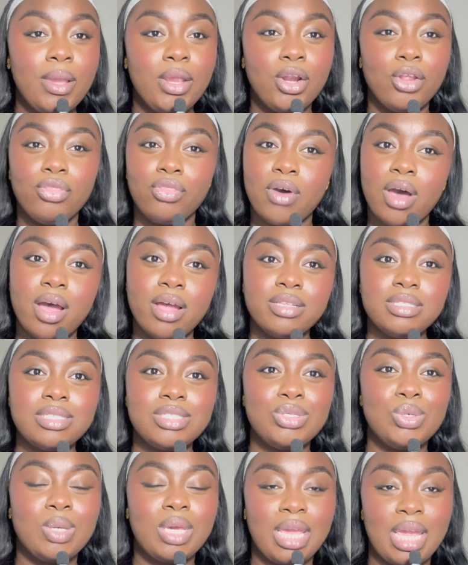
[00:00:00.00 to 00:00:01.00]
Your
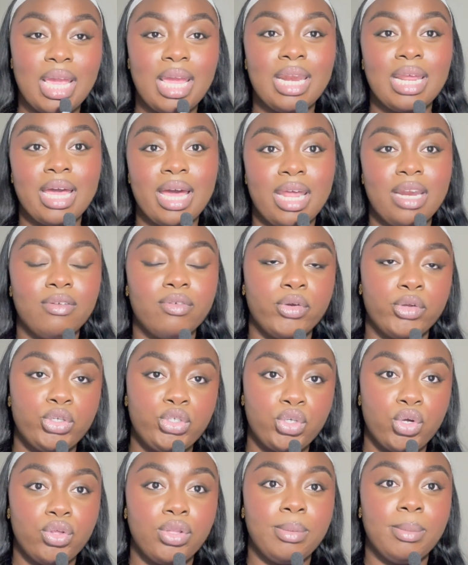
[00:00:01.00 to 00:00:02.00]
thoughts, you can kind of
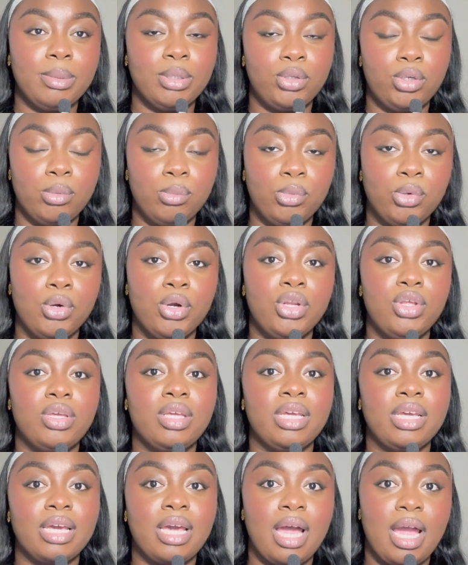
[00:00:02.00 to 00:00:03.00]
control them a little more. You
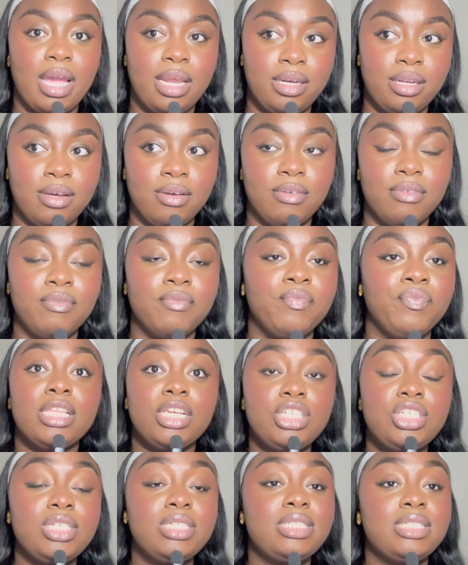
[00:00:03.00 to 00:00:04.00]
can kind of,
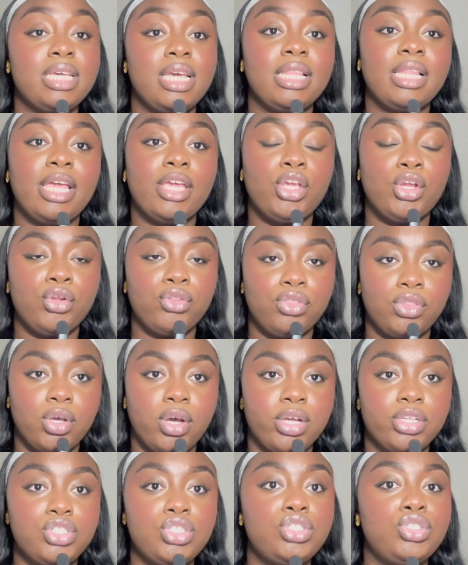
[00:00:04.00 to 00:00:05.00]
let's just say, like your
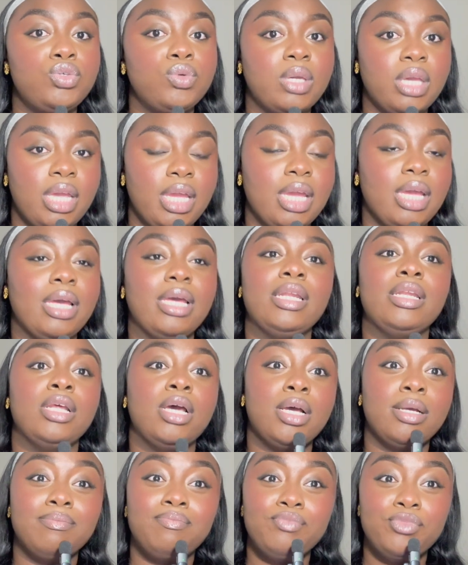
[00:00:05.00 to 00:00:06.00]
thoughts, you can
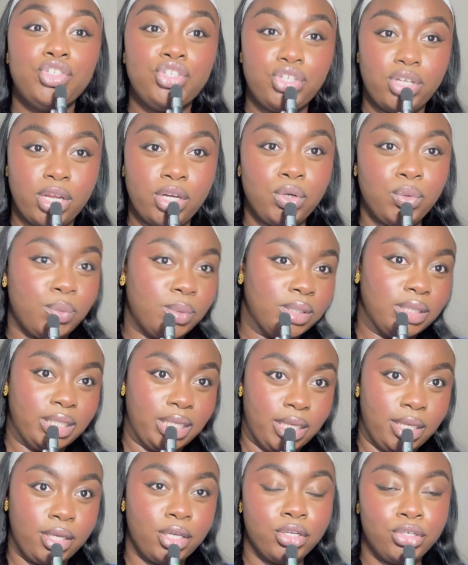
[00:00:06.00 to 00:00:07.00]

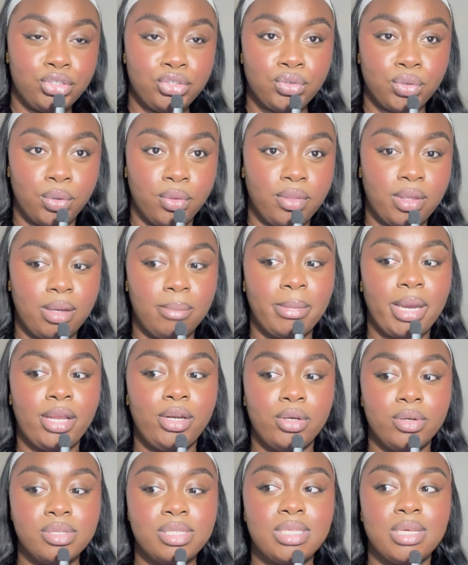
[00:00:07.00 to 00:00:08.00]
generally control them. I
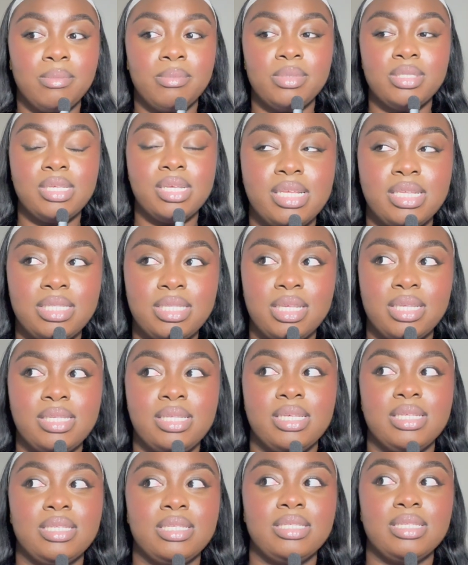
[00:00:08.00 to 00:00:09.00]
know some
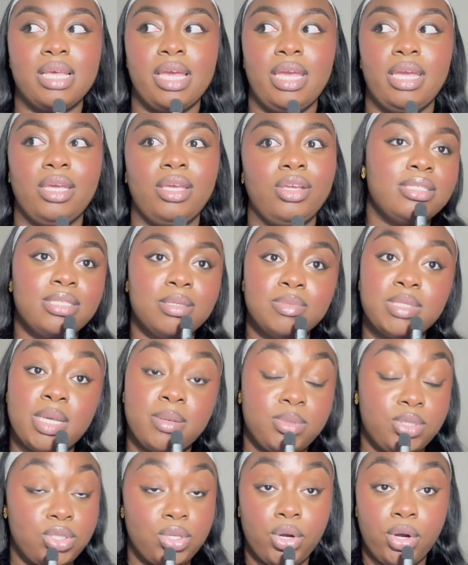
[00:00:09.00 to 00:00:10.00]
instances it's like
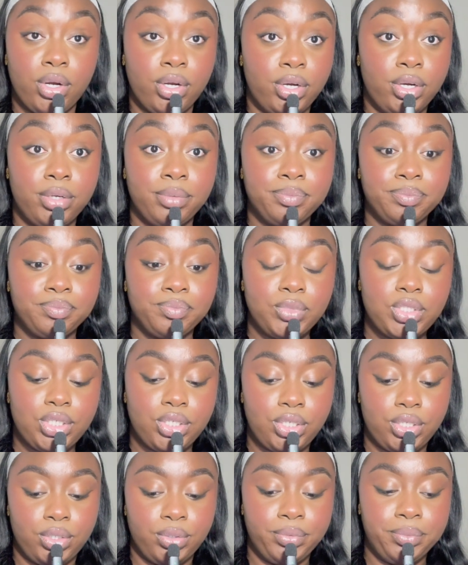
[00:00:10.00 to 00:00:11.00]
sometimes it's harder
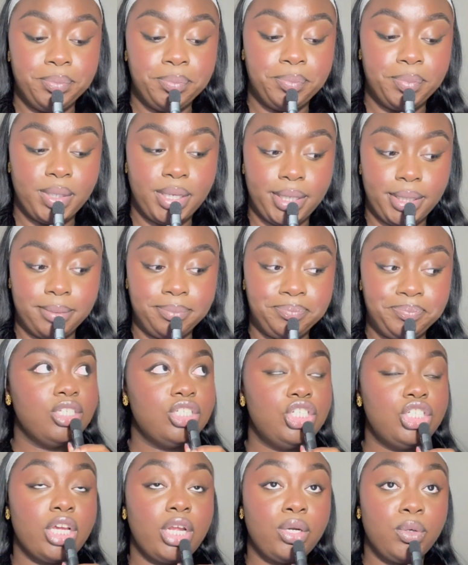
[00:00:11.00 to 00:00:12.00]
to do, but
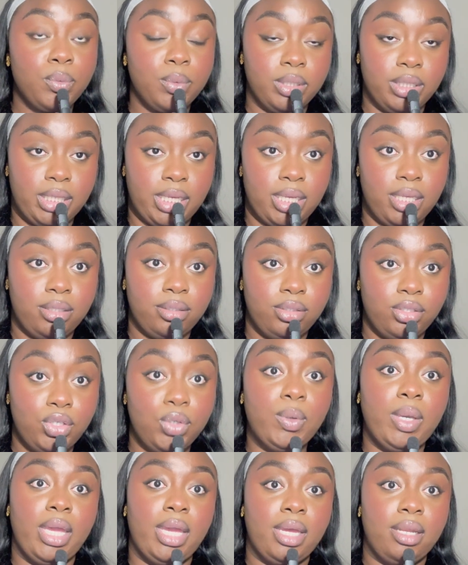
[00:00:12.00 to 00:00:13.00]
generally
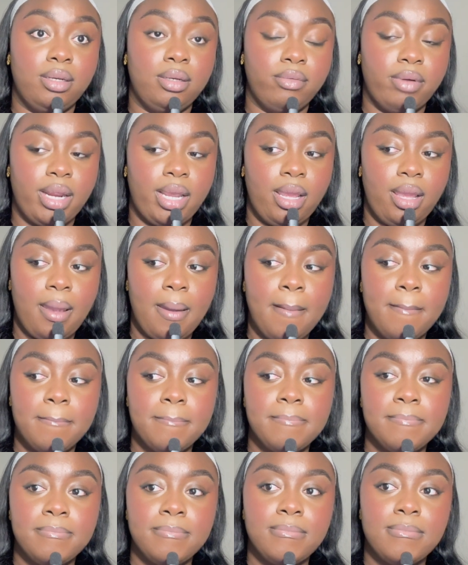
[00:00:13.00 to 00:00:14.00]
you can, right?
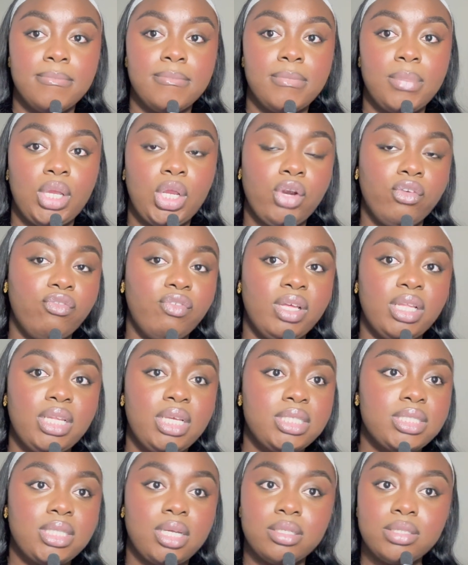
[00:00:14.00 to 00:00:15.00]
your
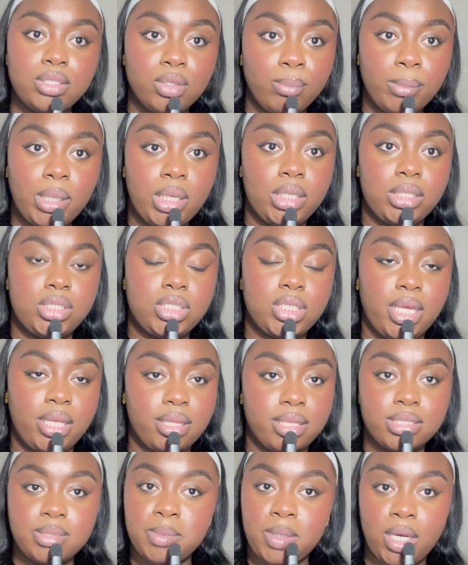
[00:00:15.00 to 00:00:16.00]
feelings not so much.
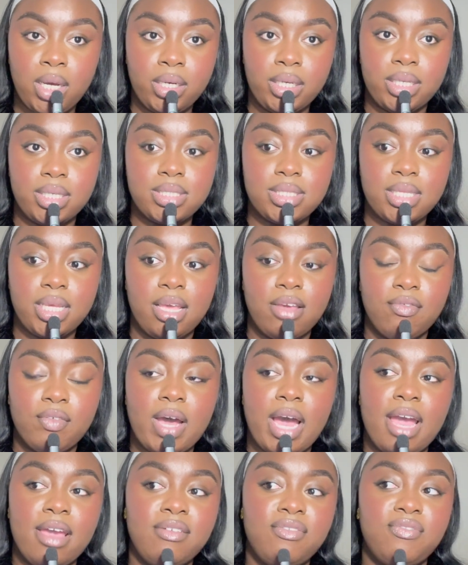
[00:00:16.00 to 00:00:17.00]
Like let's be honest, if
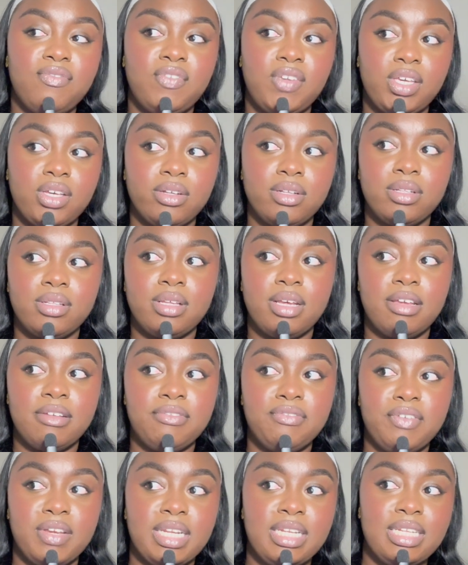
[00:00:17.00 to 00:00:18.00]
I feel
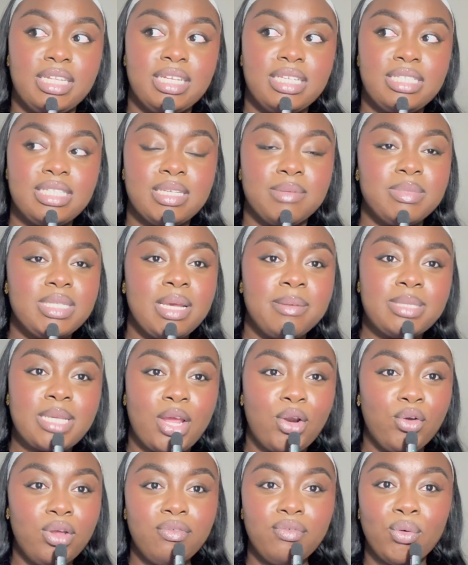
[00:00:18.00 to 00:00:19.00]
offended, sometimes
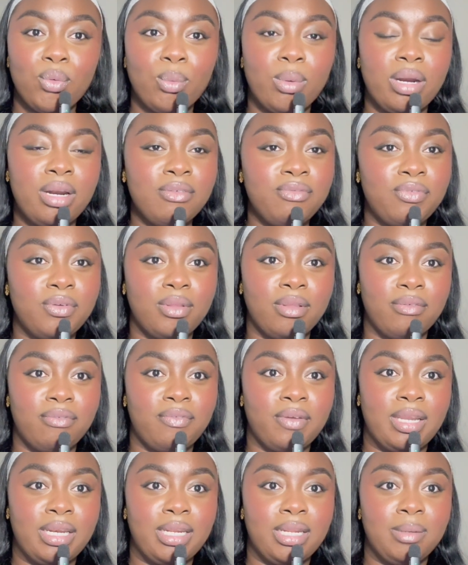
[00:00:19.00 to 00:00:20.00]
I don't even want to feel
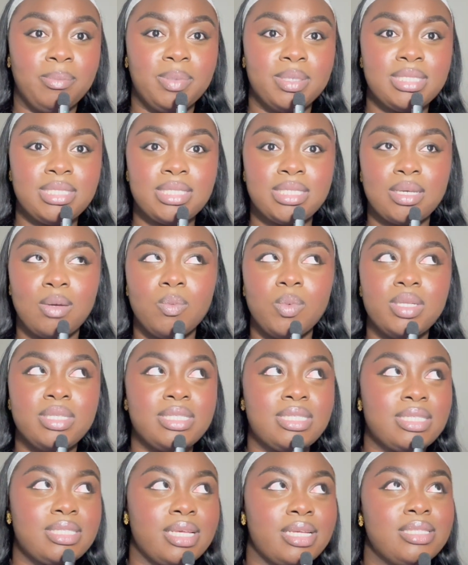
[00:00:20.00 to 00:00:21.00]
offended, but someone
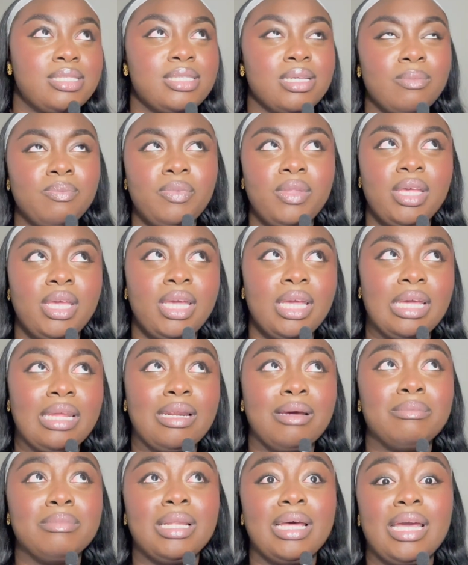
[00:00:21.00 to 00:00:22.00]
said something and
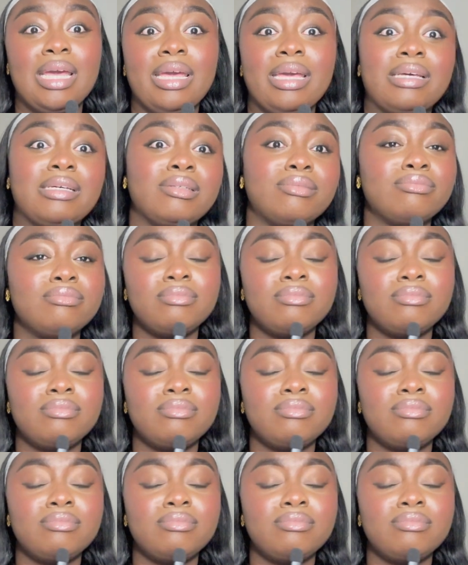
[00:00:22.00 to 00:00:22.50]
I'm like,